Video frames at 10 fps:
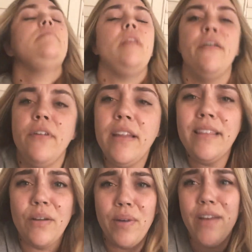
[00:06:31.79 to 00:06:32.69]
if
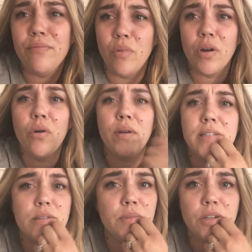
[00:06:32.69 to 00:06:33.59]
anything, we have more
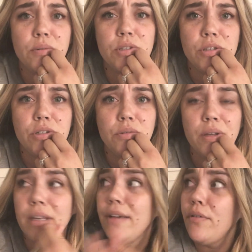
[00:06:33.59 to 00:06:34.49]
coins than we know what to do
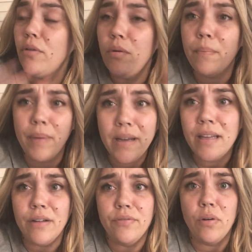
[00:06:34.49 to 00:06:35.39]
with. I have a whole
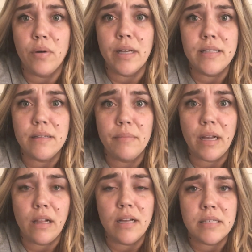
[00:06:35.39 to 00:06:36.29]
bucket of coins in my
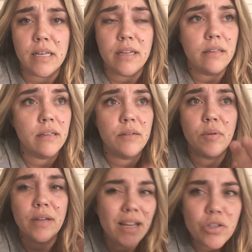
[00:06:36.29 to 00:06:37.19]
closet.
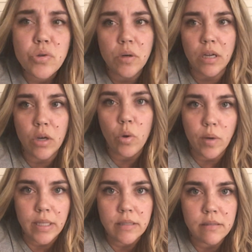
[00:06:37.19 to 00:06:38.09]
We're not short on
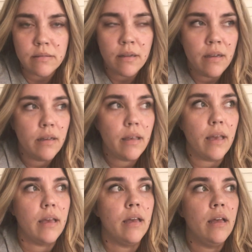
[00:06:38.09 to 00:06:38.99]
coins,
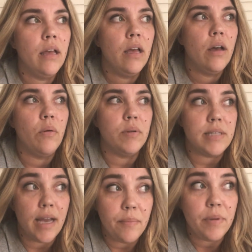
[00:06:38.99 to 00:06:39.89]
okay? What's
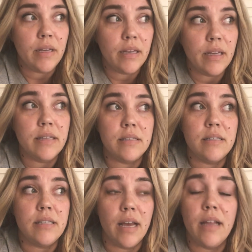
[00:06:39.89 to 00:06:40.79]
happening
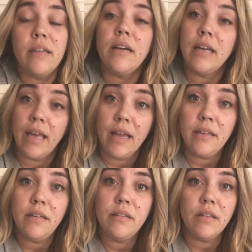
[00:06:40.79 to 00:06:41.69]
is that, again,
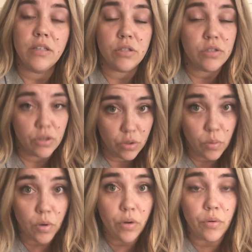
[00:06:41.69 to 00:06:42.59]
this is a New
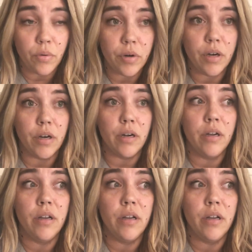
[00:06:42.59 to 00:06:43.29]
World Order